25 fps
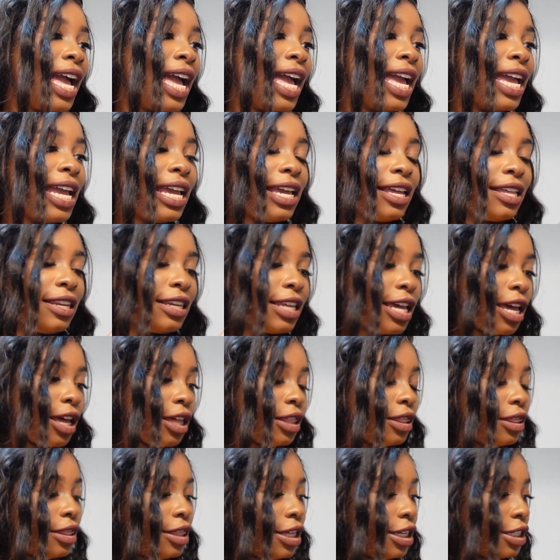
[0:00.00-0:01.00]
in
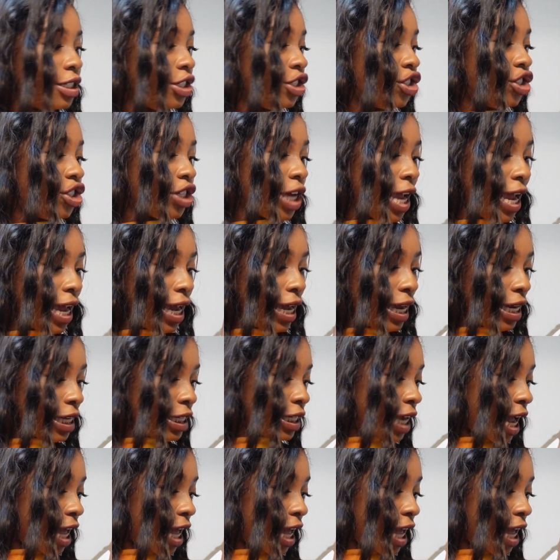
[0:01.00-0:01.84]
the shade,